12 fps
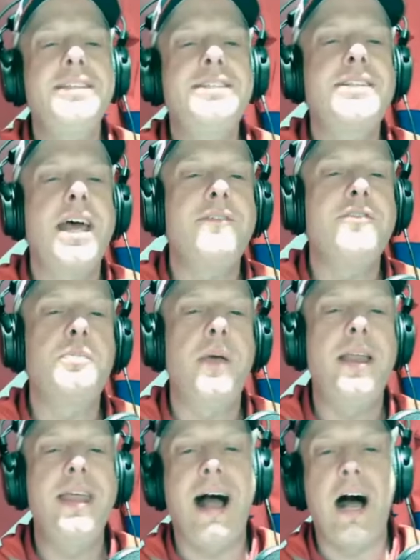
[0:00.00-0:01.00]
Instead of
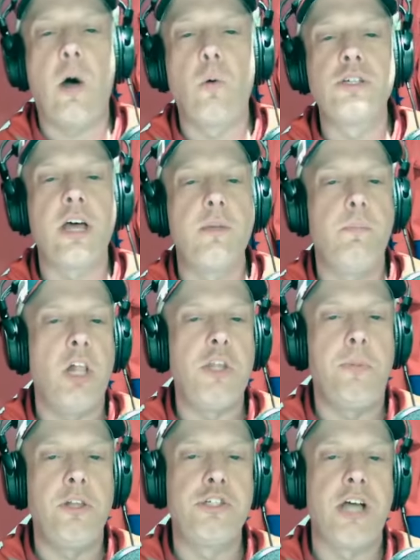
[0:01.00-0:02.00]
spending hours on
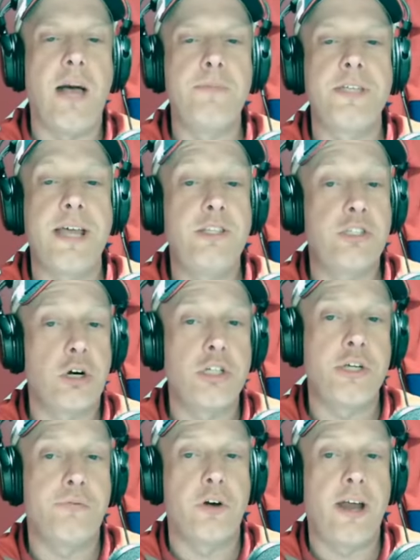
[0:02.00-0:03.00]
multiple job sites
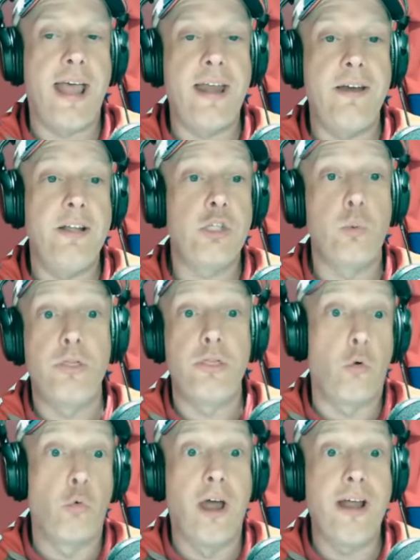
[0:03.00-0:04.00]
searching for candidates with
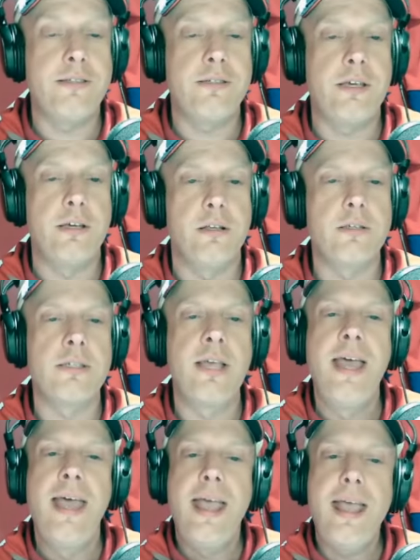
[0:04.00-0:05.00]
the right
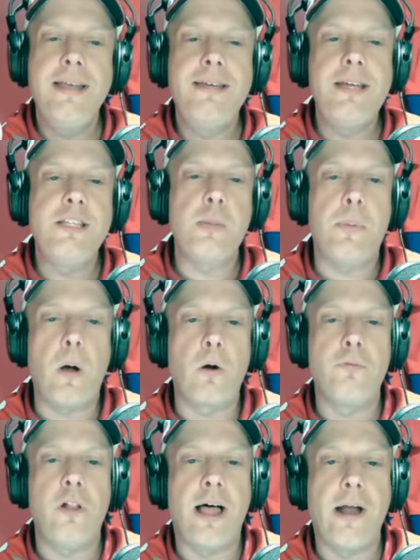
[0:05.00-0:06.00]
skills, Indeed's a
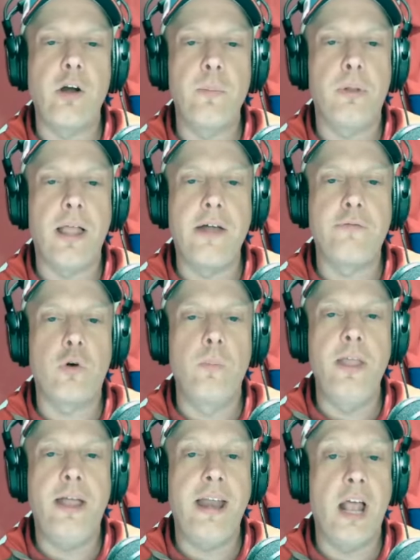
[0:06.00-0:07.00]
powerful hiring
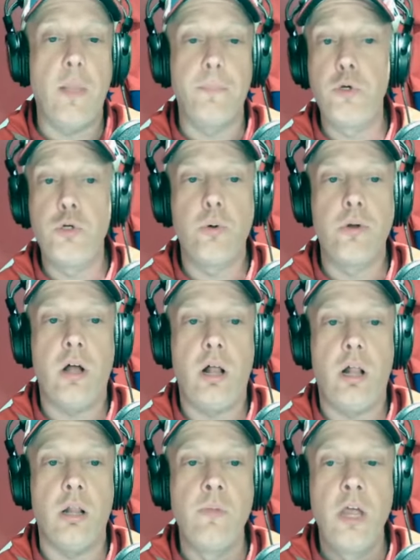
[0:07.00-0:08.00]
platform that can help you do it
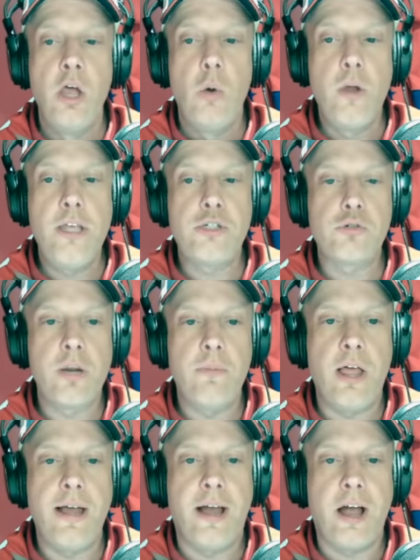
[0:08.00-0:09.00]
all. We
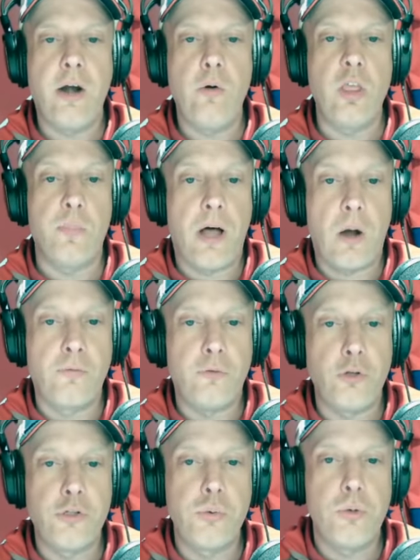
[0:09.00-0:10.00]
streamline hiring with
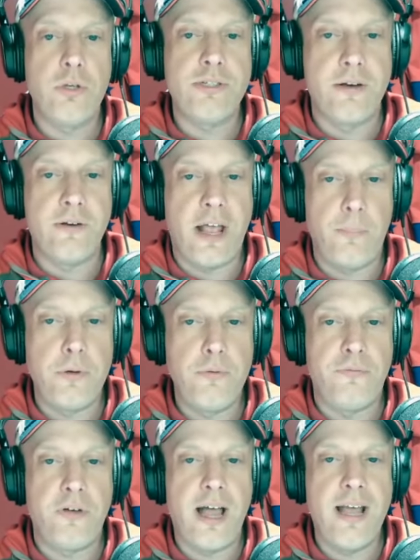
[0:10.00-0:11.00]
powerful tools that help
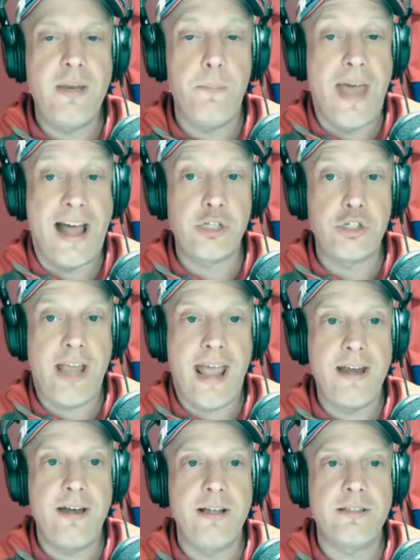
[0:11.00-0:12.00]
you find matched
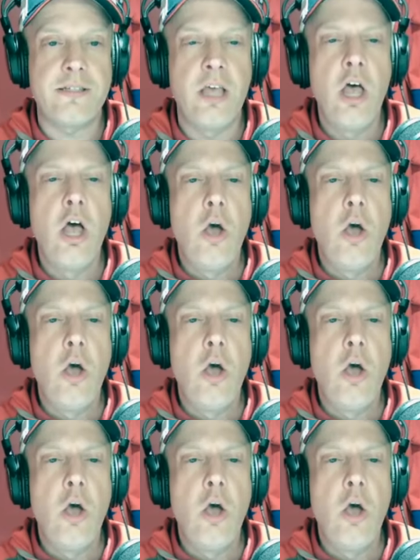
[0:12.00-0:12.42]
candidates.